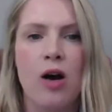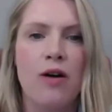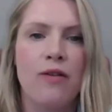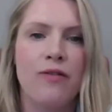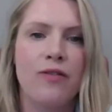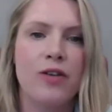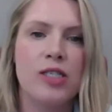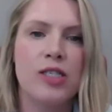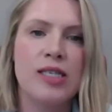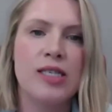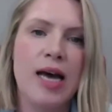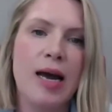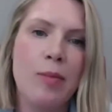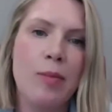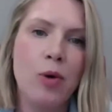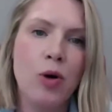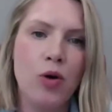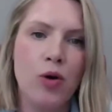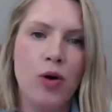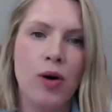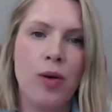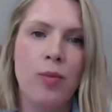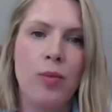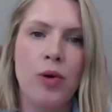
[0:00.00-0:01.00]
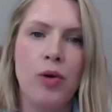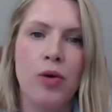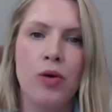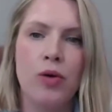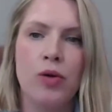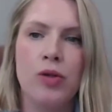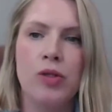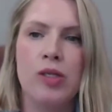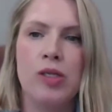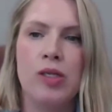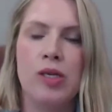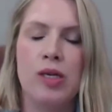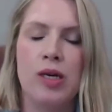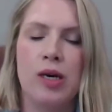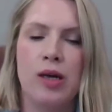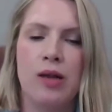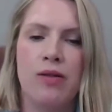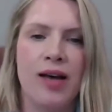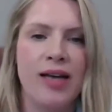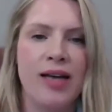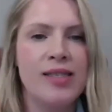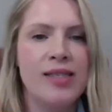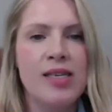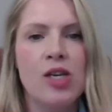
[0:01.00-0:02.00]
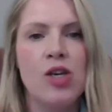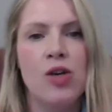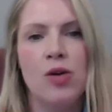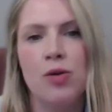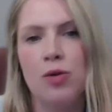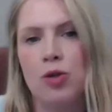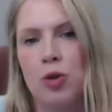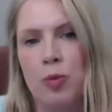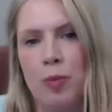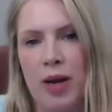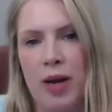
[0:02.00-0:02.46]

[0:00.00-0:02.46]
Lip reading: For cyber criminals, that's a huge